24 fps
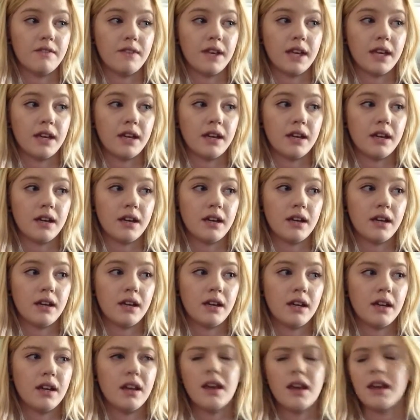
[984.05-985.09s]
figure,
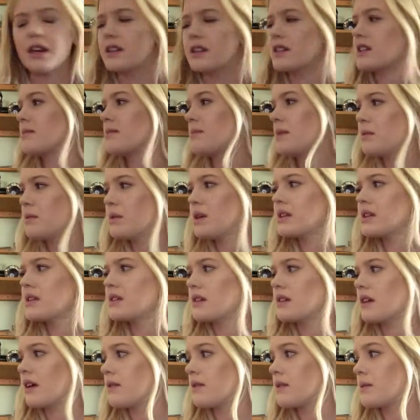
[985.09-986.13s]
actually, maybe I
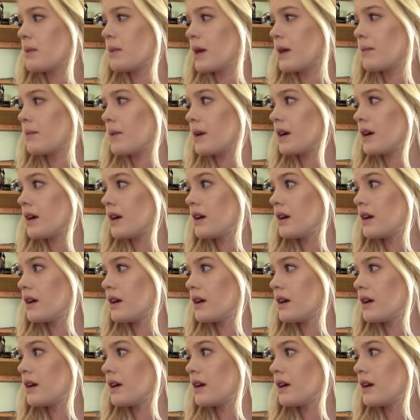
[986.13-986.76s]
still have the paper.